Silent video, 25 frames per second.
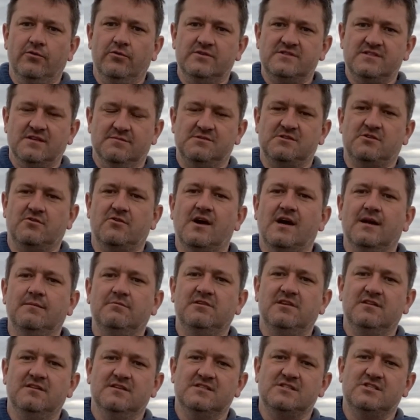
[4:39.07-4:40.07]

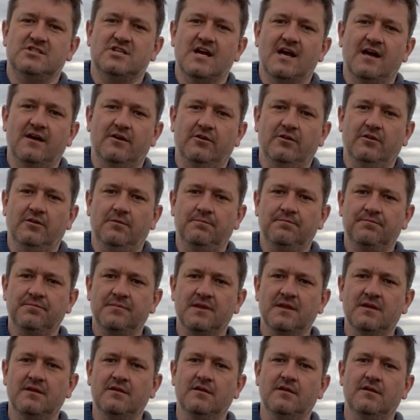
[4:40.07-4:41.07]
subscribe to this channel,
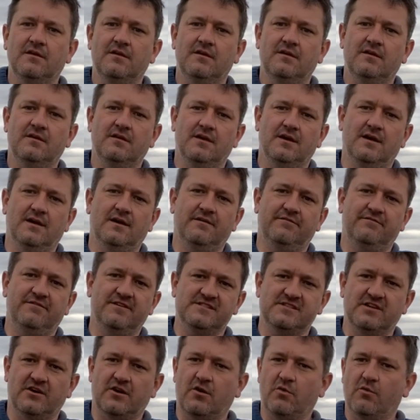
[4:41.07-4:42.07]

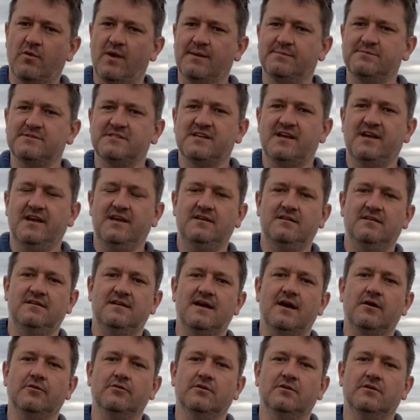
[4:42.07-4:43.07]
visit our website,
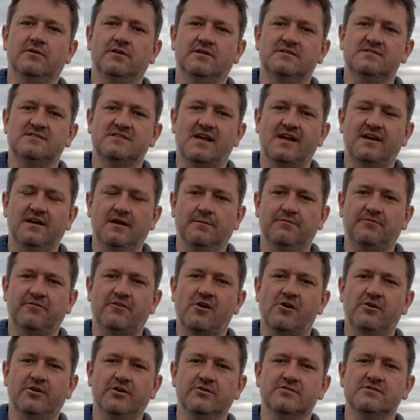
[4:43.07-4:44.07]
sign up
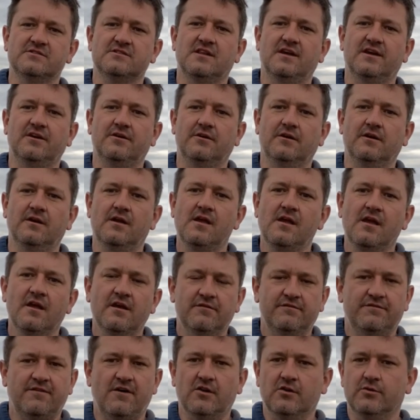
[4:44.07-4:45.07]
for our newsletter,
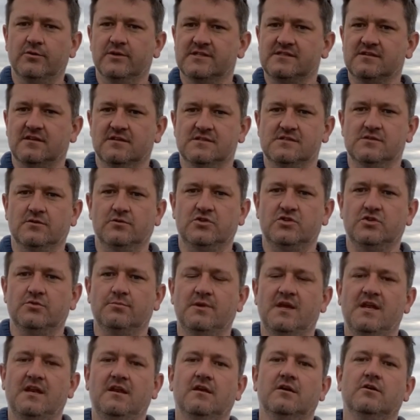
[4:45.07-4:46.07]
follow us on social
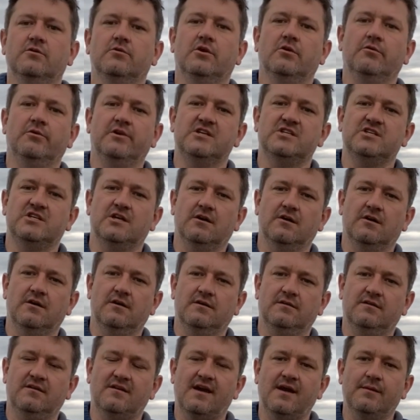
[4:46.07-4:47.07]
media where we
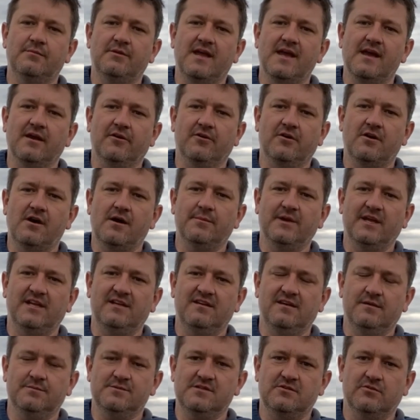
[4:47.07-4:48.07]
share timely agronomic
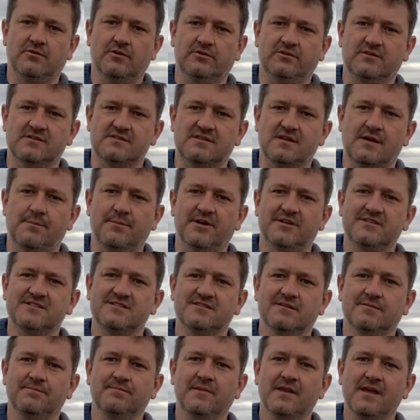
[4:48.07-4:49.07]
tips throughout the summer.
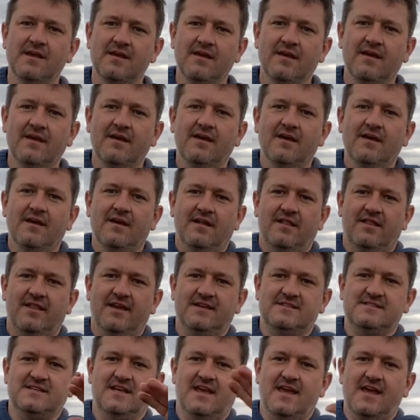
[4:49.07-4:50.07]
So
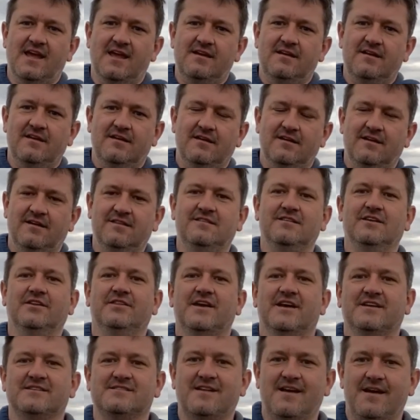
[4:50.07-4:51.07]
thanks again. Until
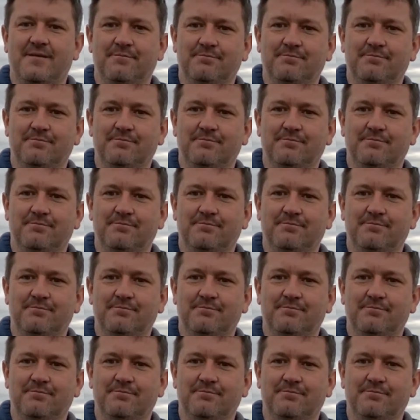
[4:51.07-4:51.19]
next time.